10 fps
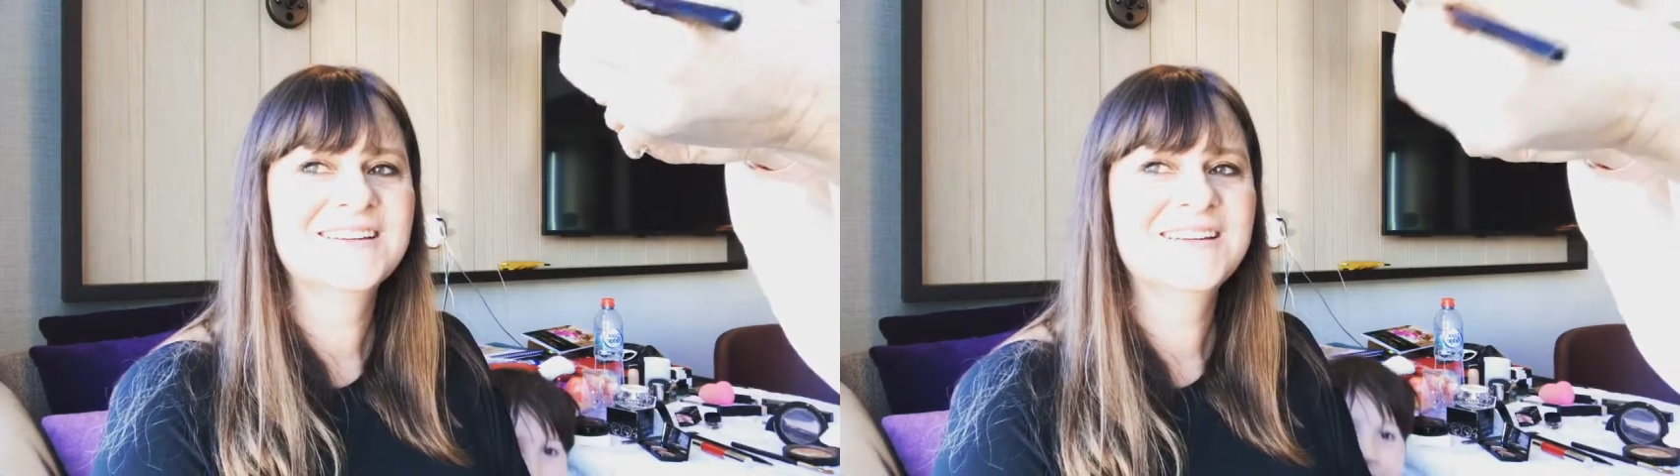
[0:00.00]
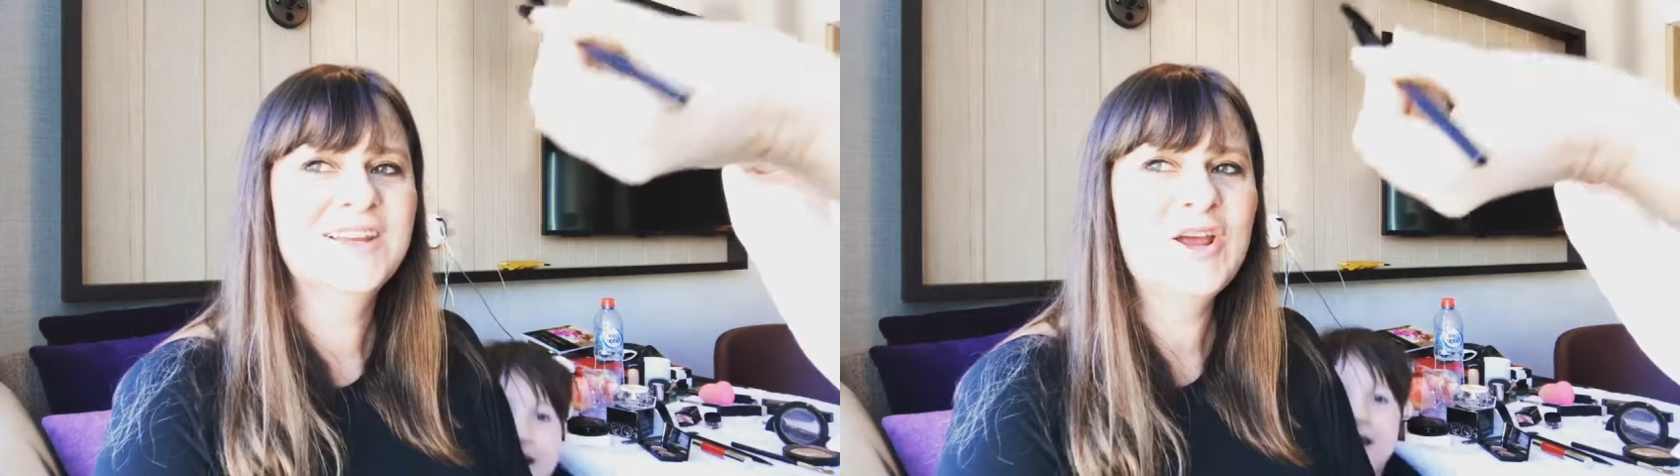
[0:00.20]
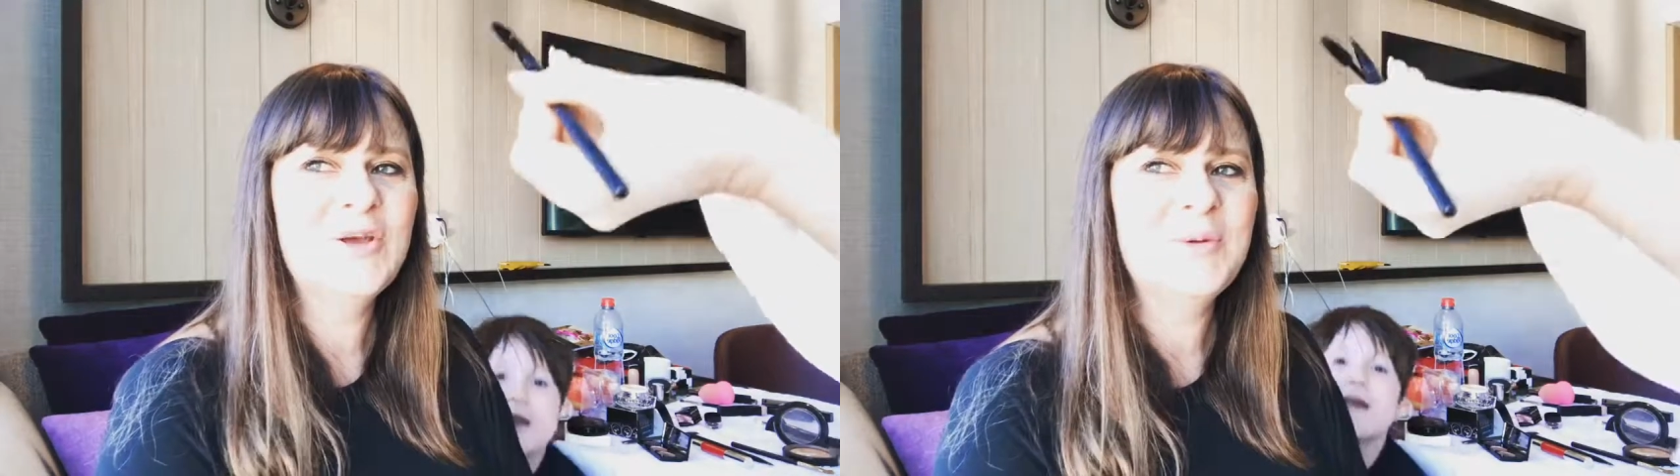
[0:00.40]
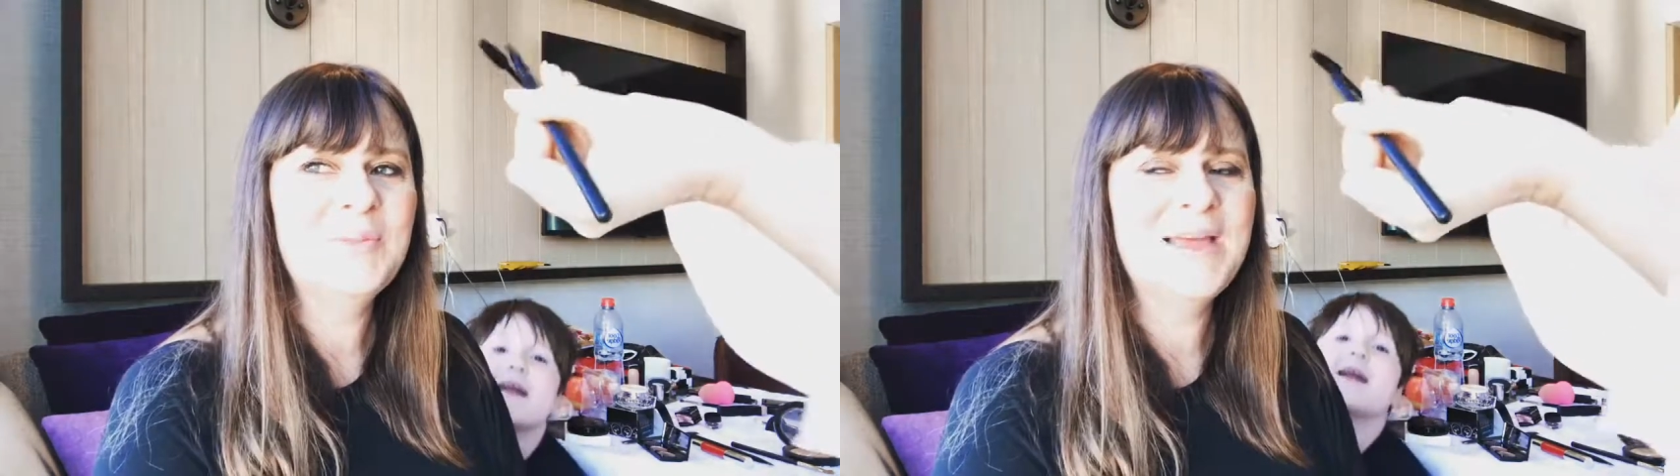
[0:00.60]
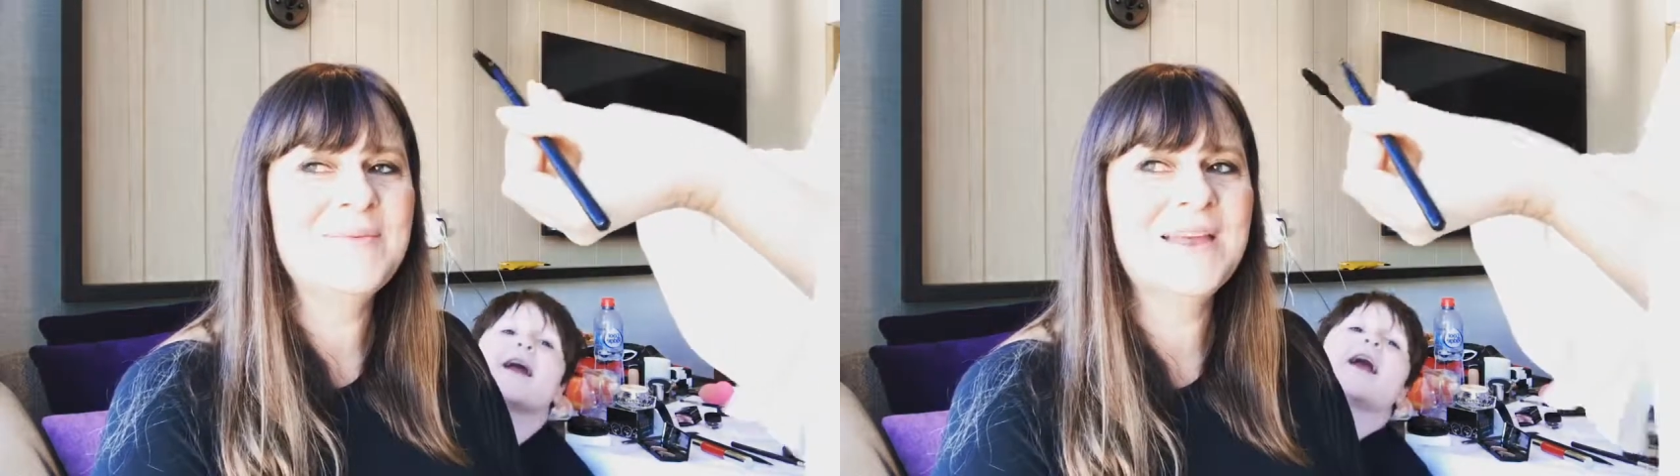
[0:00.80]
You know,
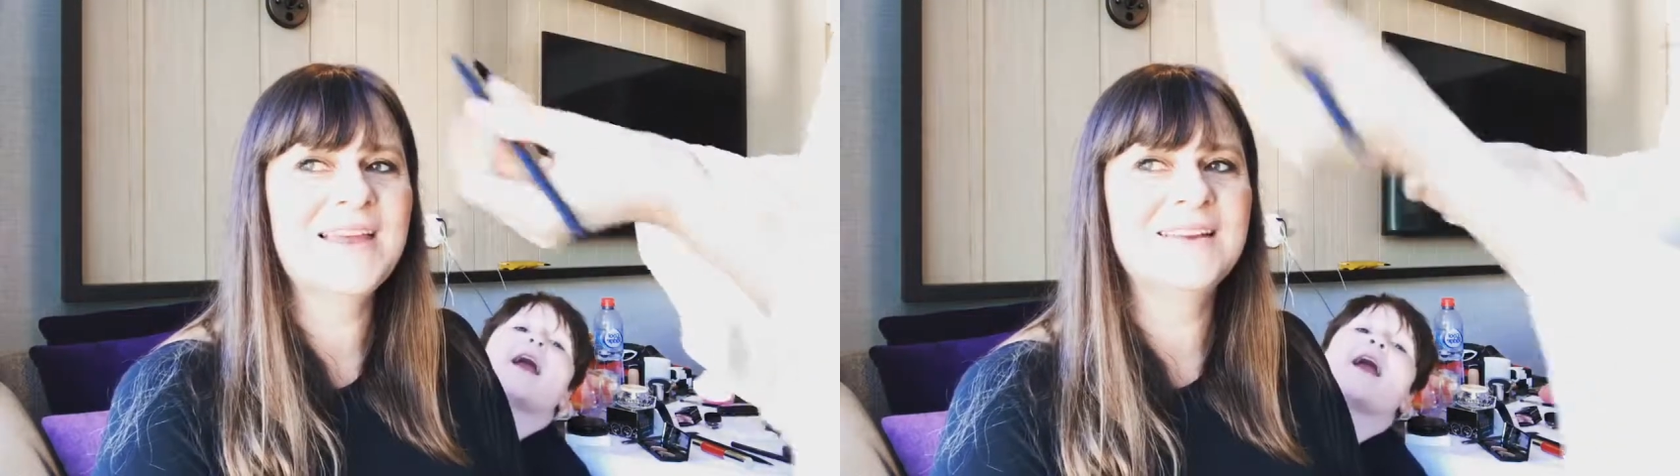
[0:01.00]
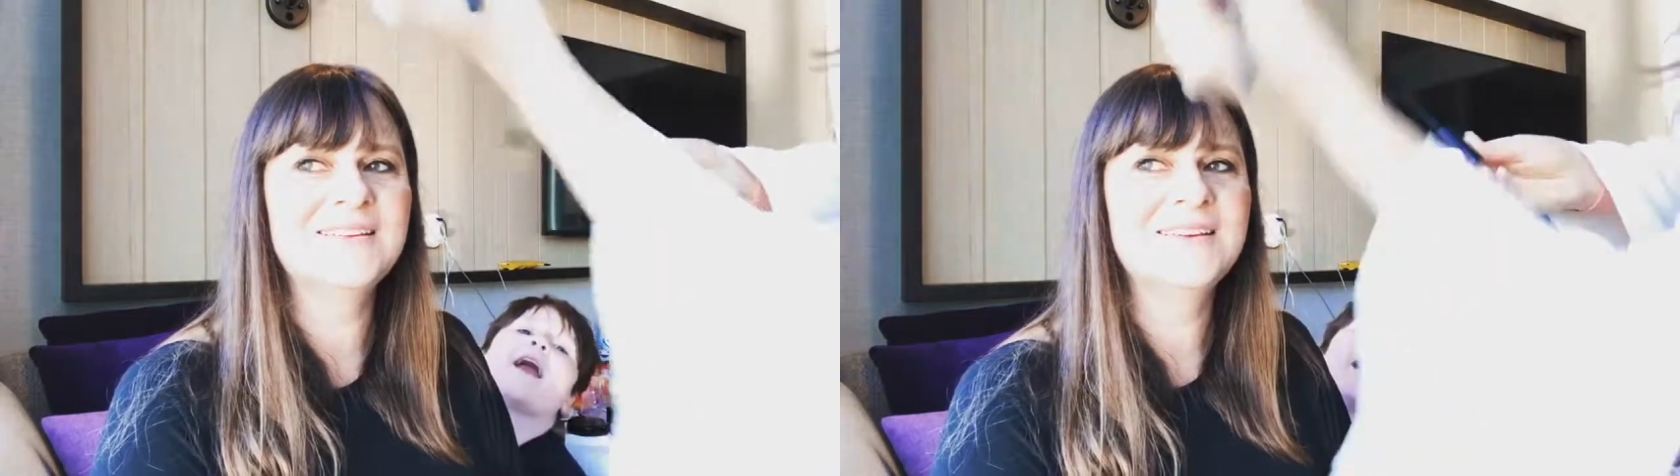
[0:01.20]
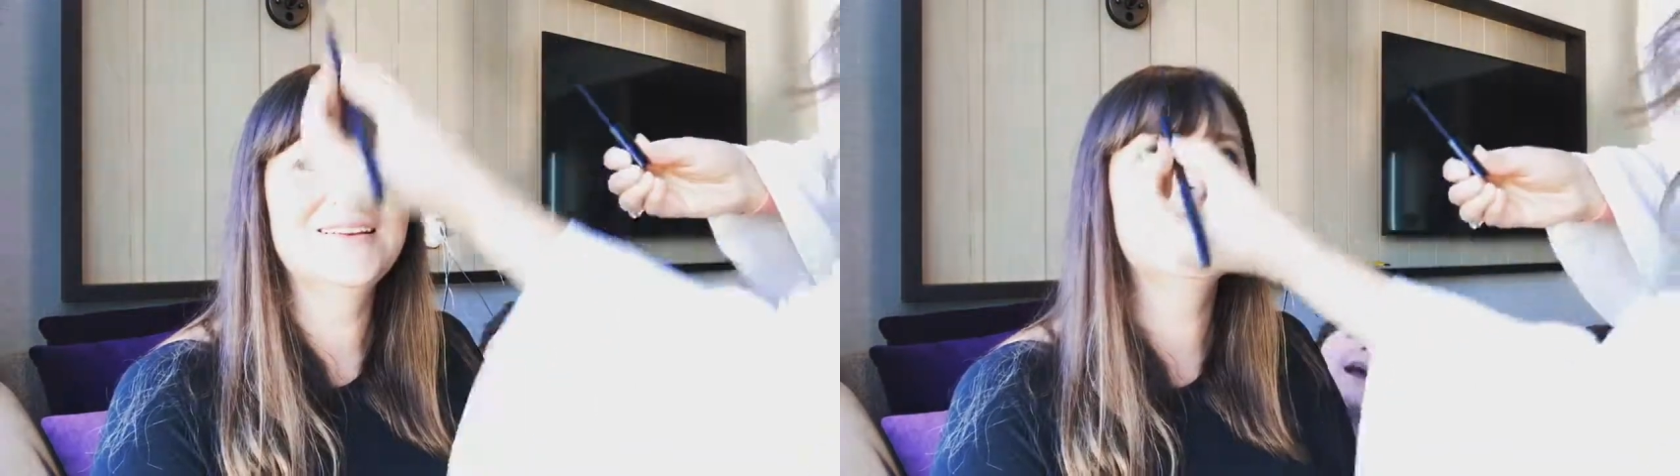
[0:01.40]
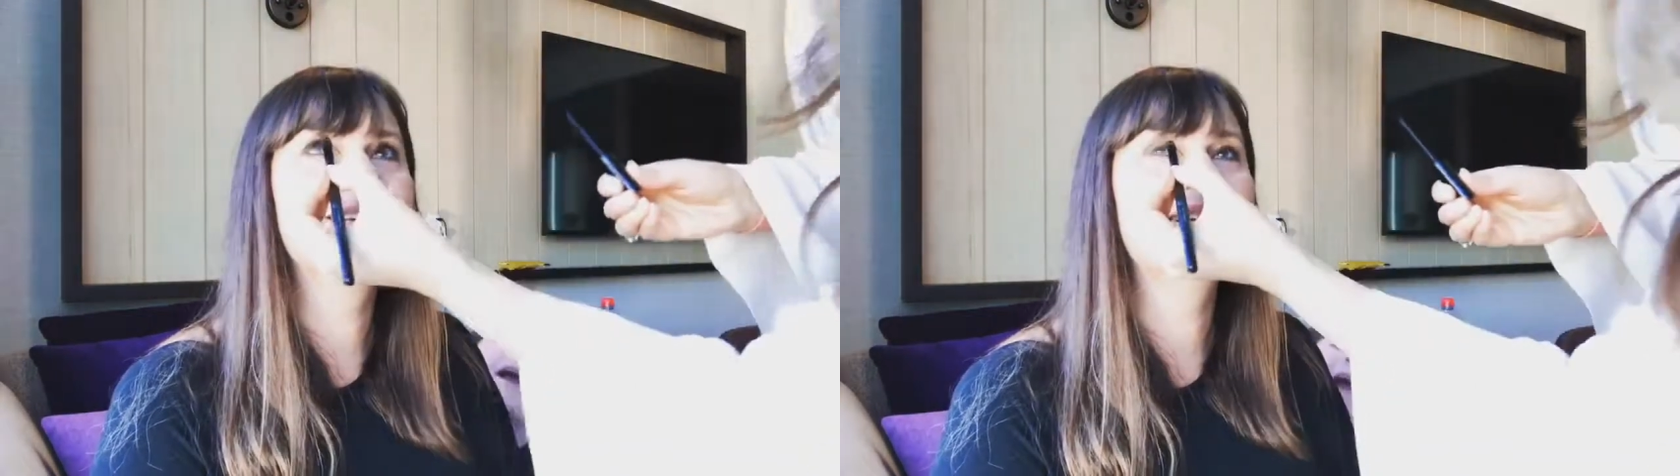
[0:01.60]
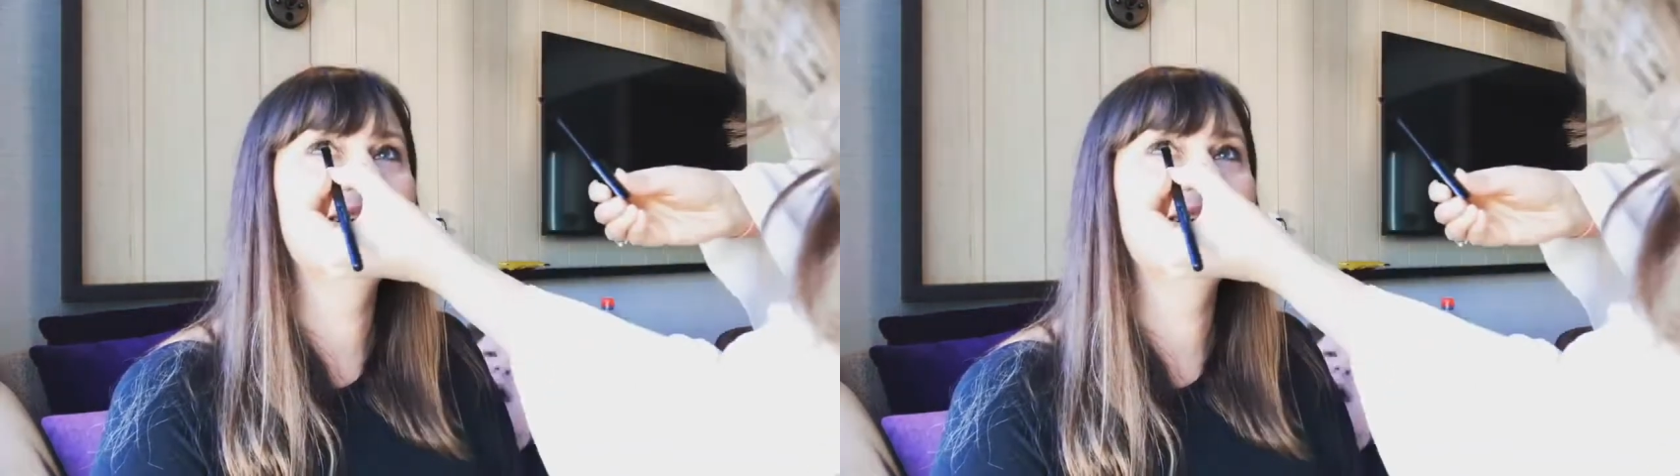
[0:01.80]
Batman, you know,